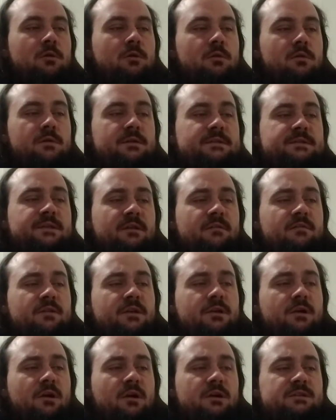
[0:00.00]
This lovely
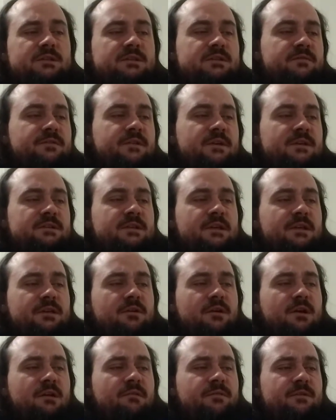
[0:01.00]
card signifies that
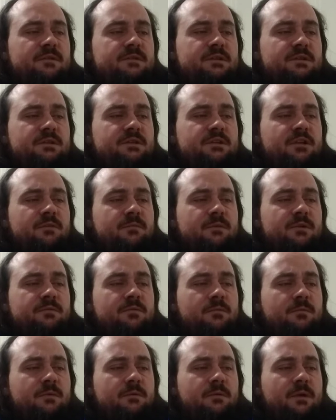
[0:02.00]
your efforts and achievements will
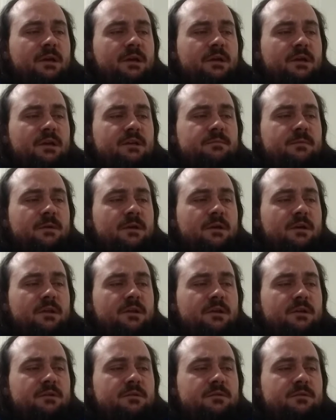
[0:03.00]
be recognized by
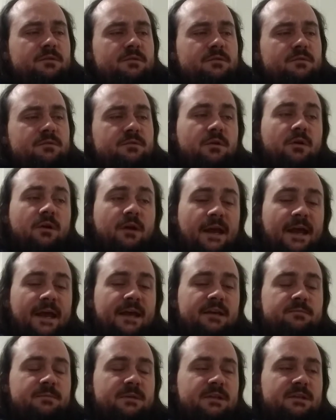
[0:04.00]
others, or
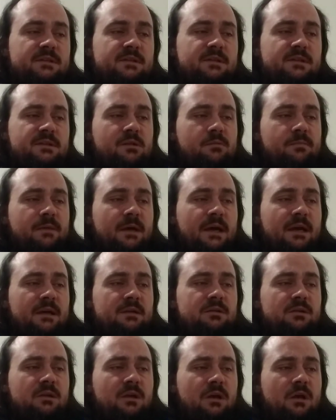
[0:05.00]
has because it's in the
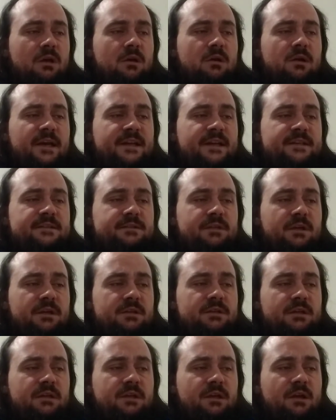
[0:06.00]
past. As such,
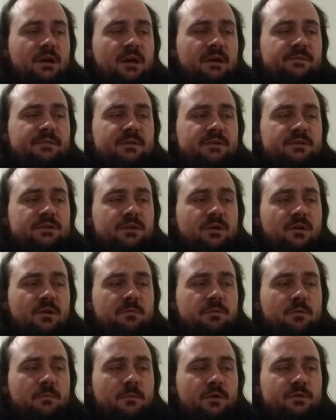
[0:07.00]
it can often show a
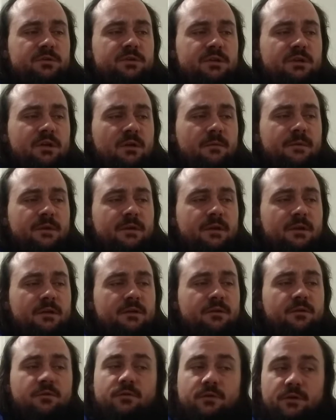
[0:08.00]
promotion coming in,
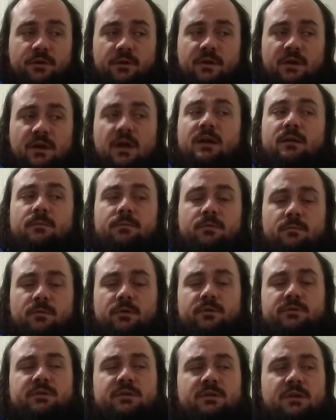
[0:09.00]
or you got a
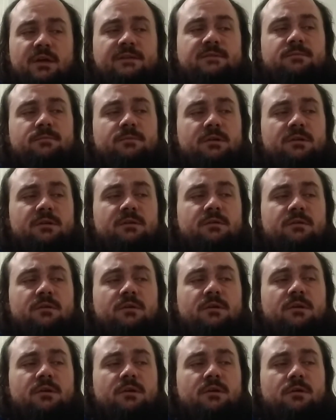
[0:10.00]
promotion last month,
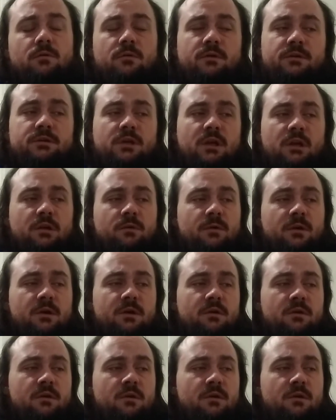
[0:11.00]
or in January.